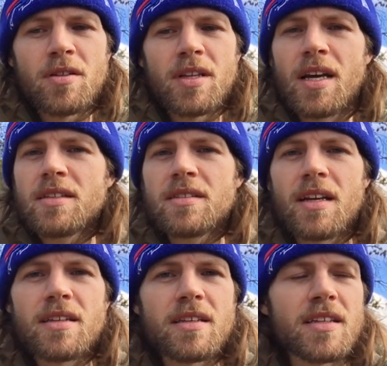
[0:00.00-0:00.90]
That is
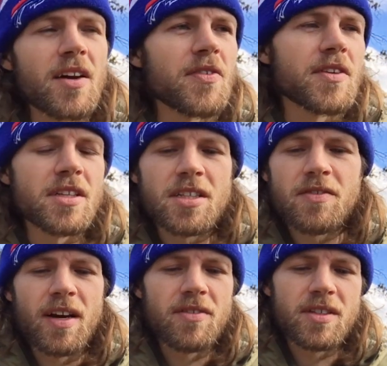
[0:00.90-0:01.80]
like the definition of
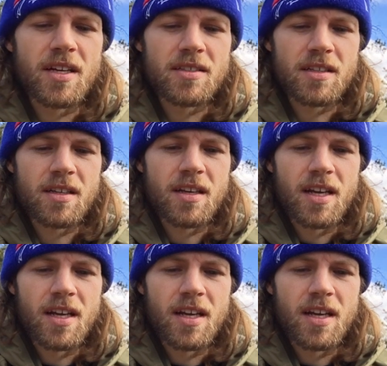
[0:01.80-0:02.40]
advertising.